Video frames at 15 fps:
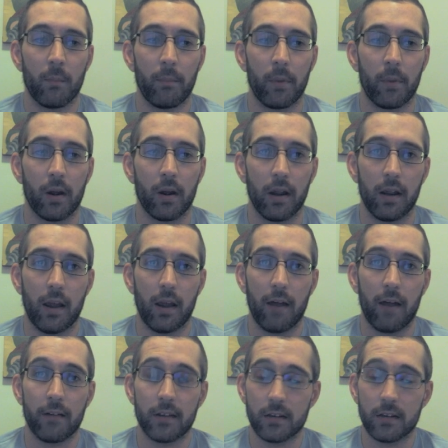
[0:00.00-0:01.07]
But
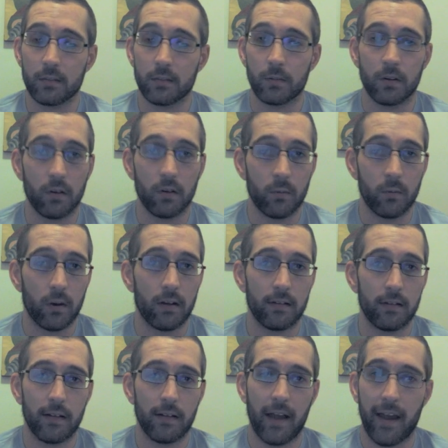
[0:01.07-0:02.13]
everything's been going
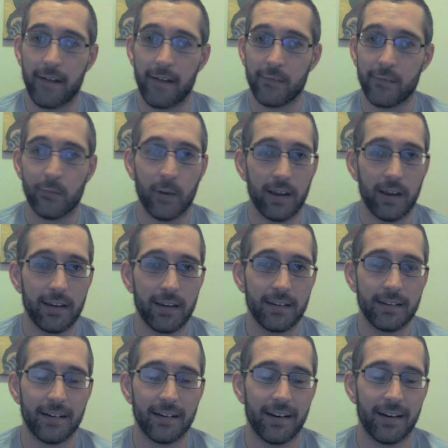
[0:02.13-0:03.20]
well, halfway.
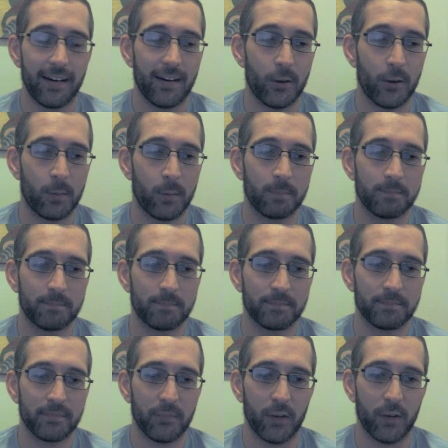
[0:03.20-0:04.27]

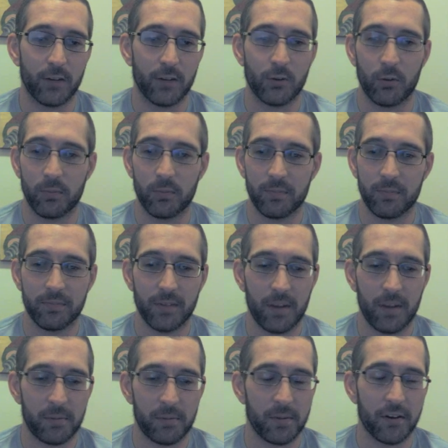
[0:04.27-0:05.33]
When I told a
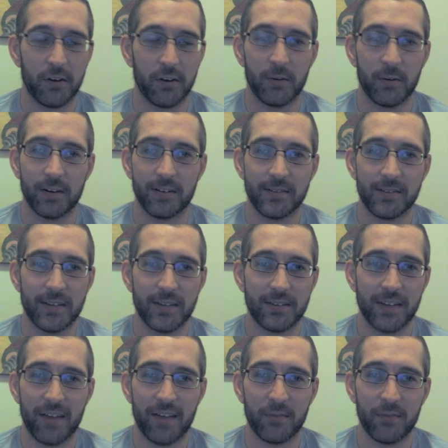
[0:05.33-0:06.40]
couple of my coworkers I was
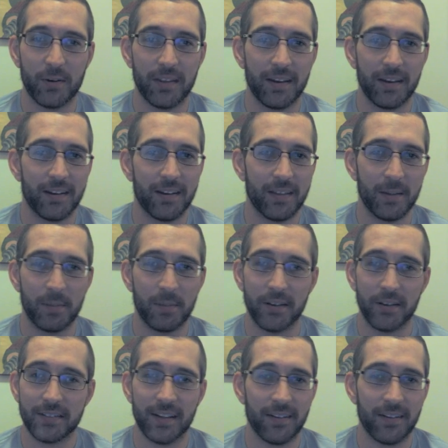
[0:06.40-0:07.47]
halfway there, they
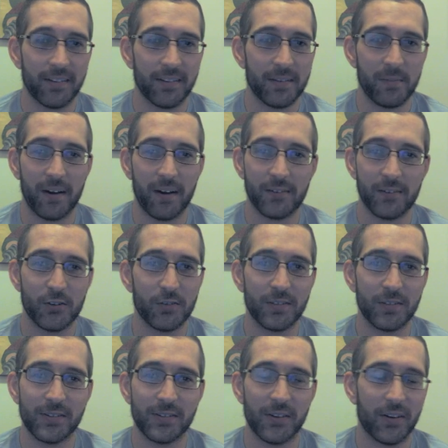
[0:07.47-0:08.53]
busted out in the Bon
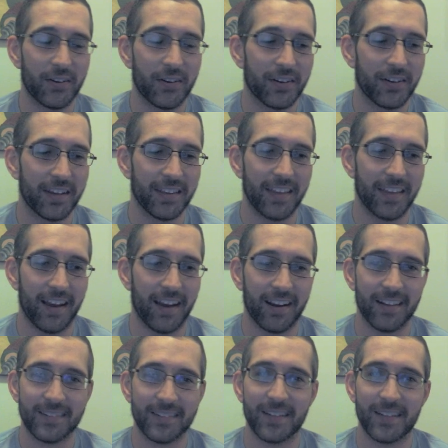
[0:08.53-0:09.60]
Jovi song, and that
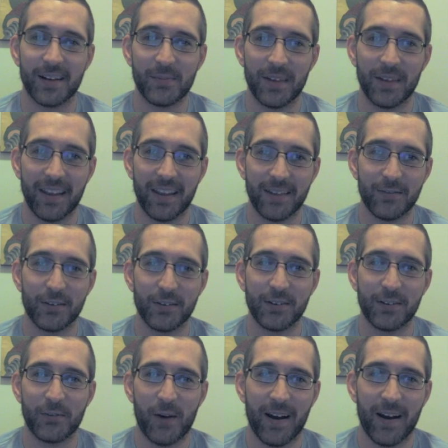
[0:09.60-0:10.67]
got stuck in my head for a
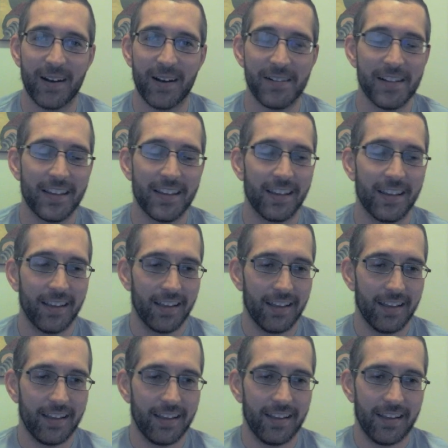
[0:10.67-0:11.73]
while.
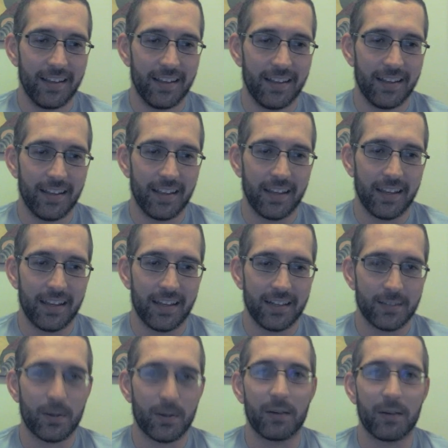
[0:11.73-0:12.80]
And
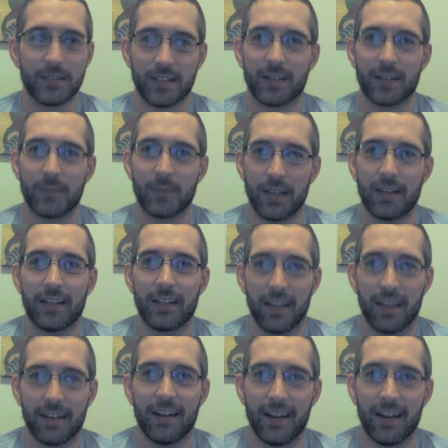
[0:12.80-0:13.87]
it's probably stuck in my head
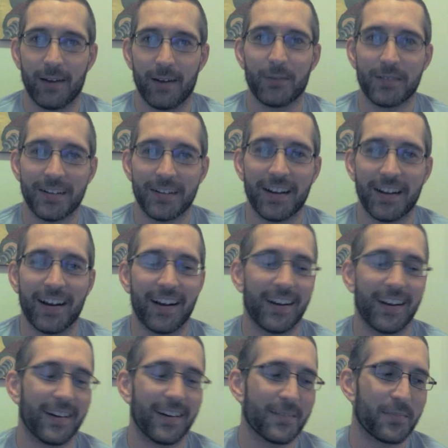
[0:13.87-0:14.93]
again now.
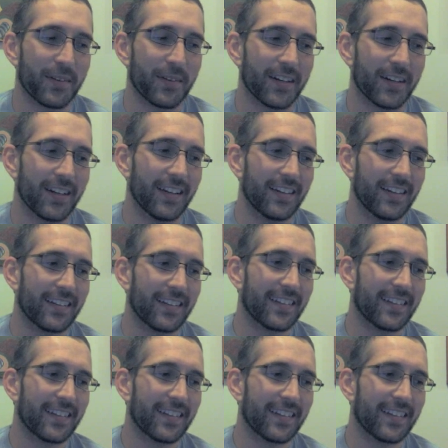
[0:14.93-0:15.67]
But